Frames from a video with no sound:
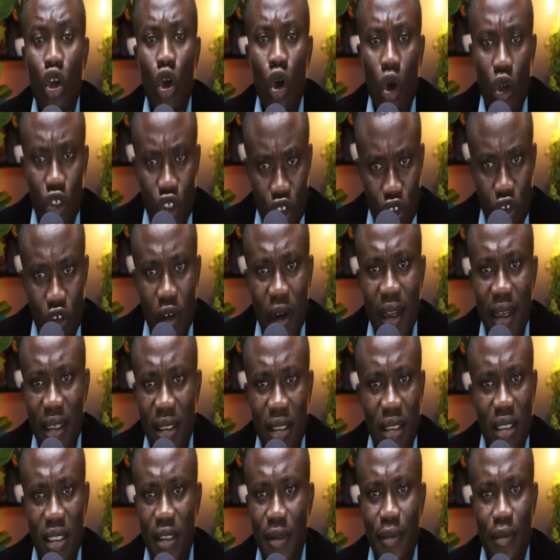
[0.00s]
God's grace.
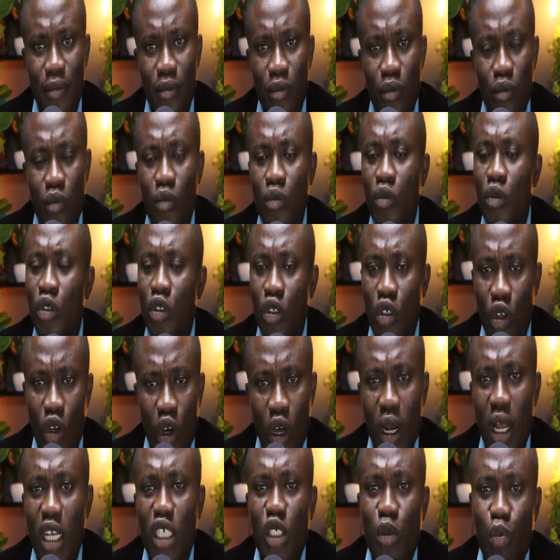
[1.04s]

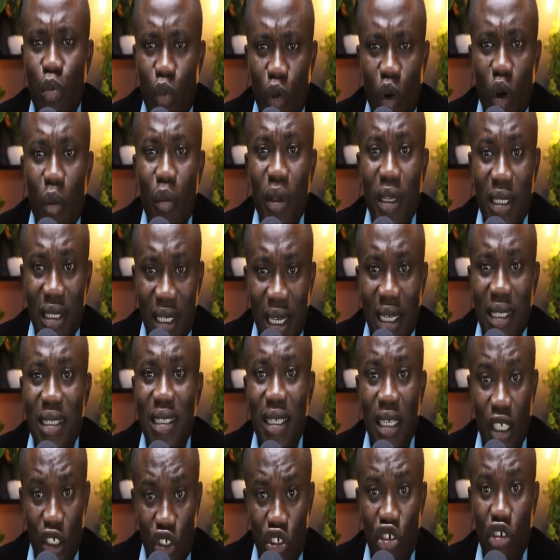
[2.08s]
God has promised us
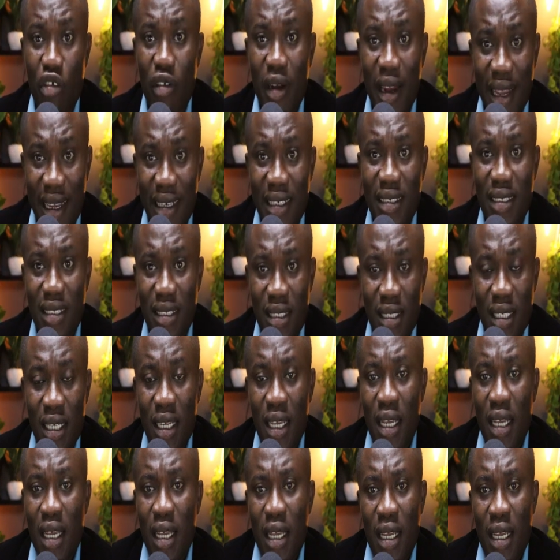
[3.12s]
His grace.